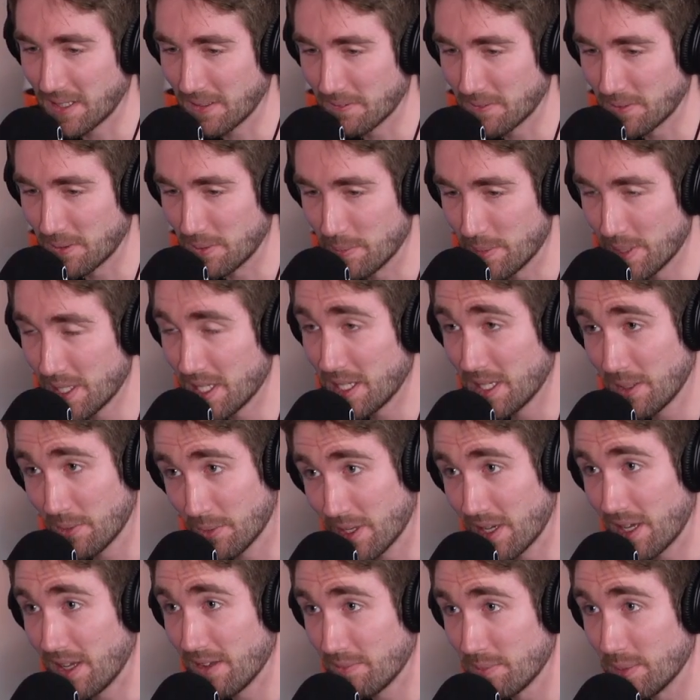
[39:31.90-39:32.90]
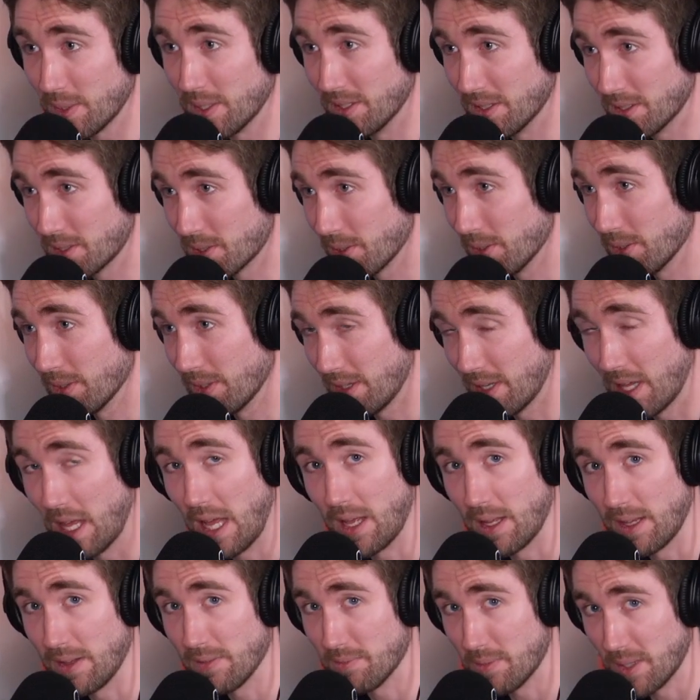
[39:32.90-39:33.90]
for me, what I've been told,
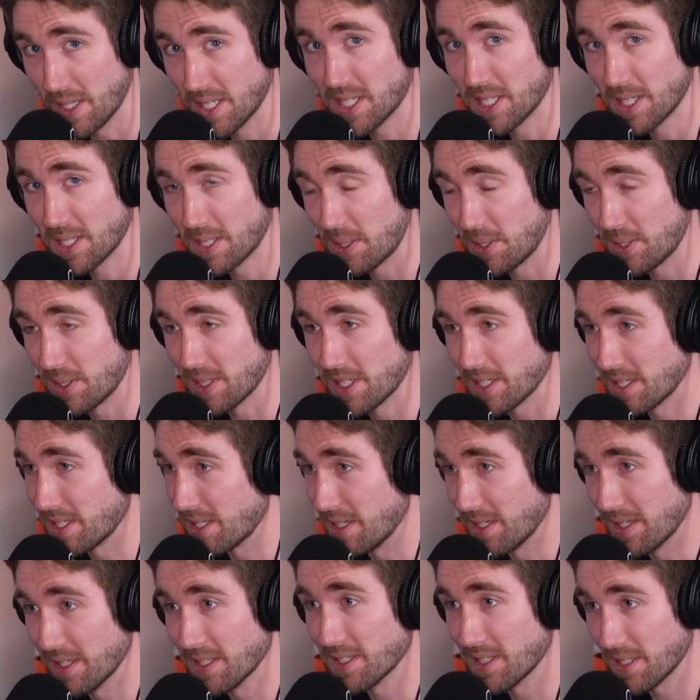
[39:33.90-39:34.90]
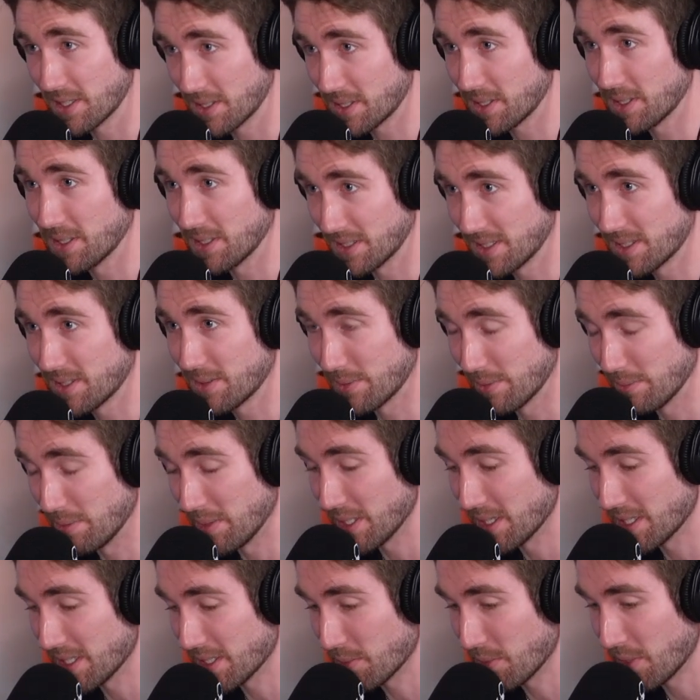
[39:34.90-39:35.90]
and if my sisters listen to this, they're gonna
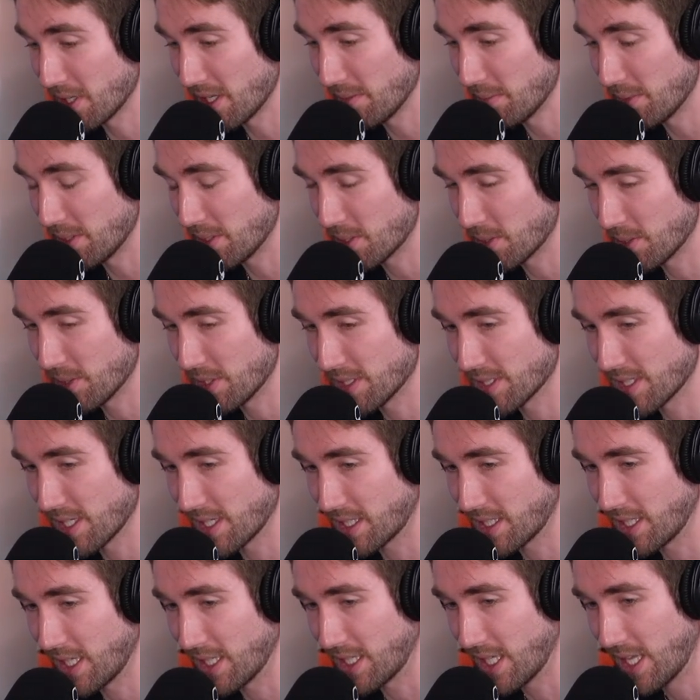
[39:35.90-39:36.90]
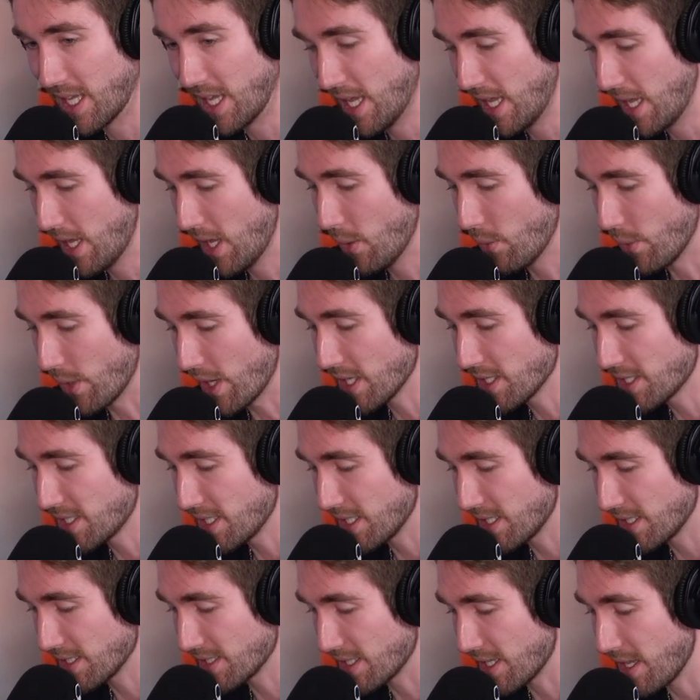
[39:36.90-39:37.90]
repeat this. What I've been told is like what I see it
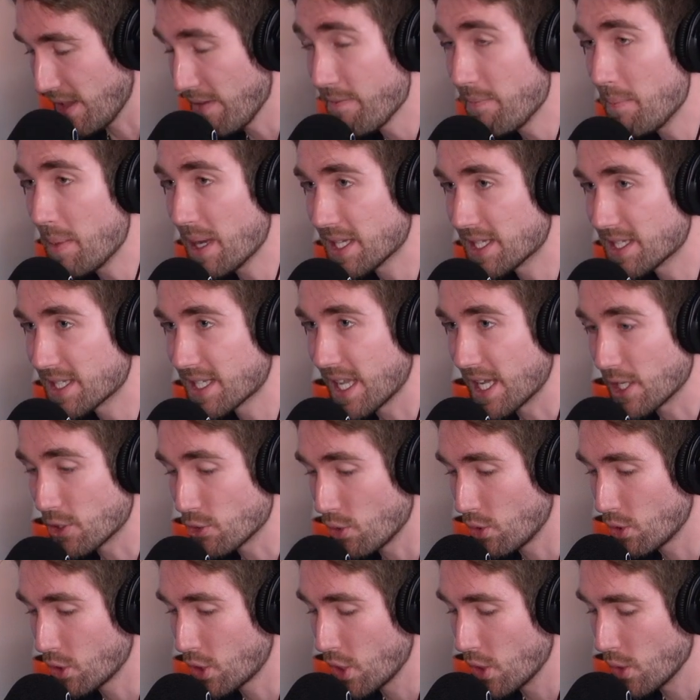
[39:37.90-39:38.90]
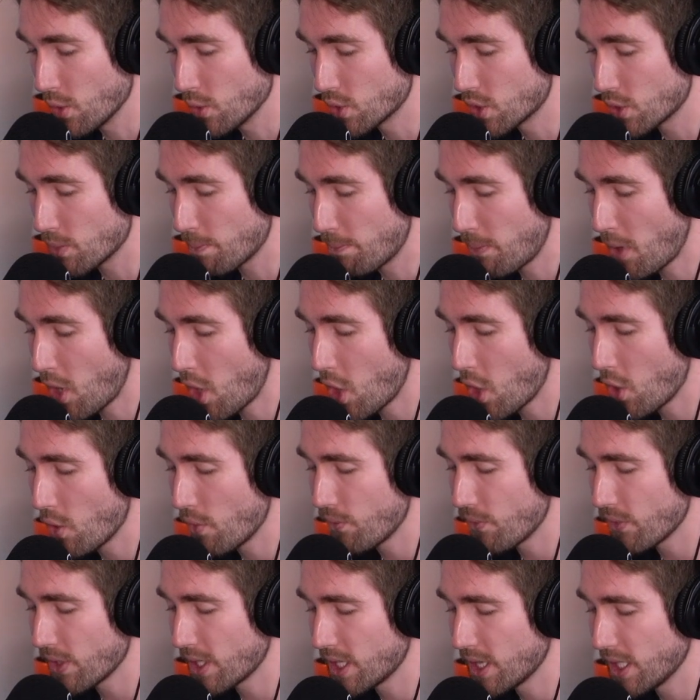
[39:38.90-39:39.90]
as, if my schedule goes
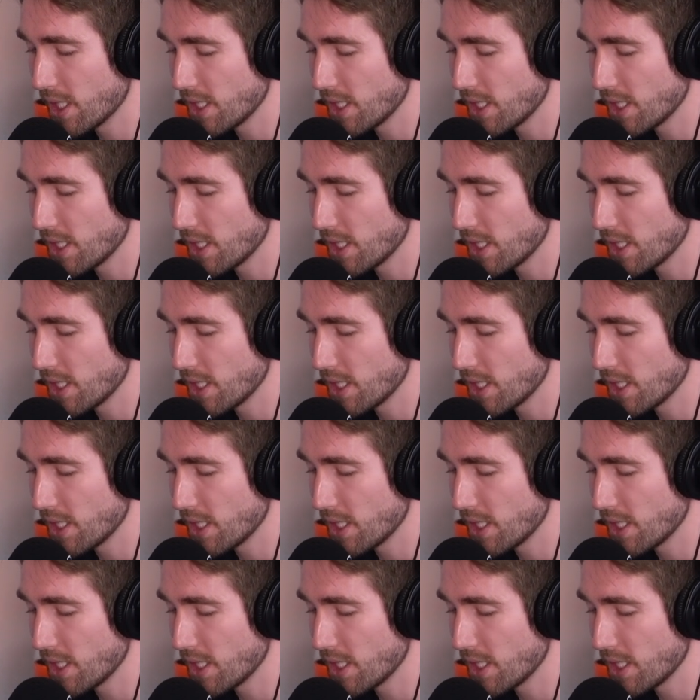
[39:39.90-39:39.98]
perfectly